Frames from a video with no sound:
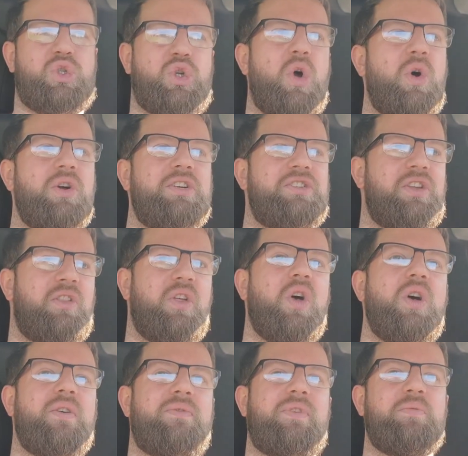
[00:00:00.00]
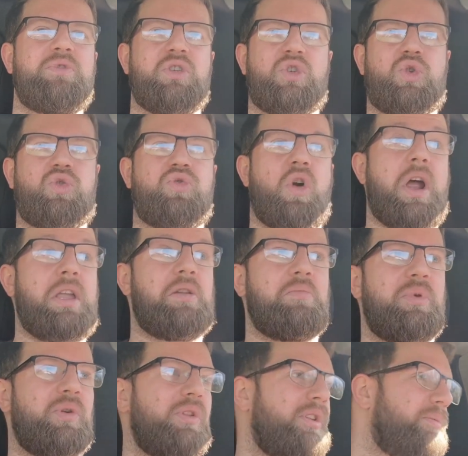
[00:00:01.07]
toys are there for him to try and
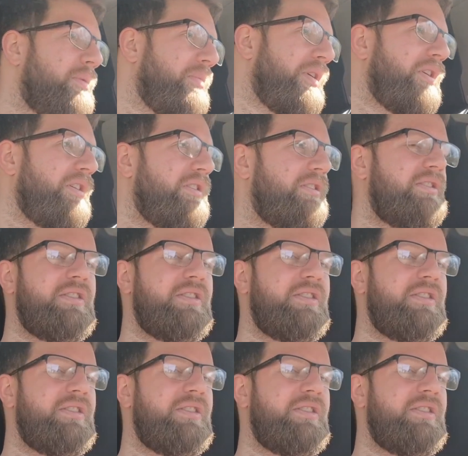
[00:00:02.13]
pull them apart.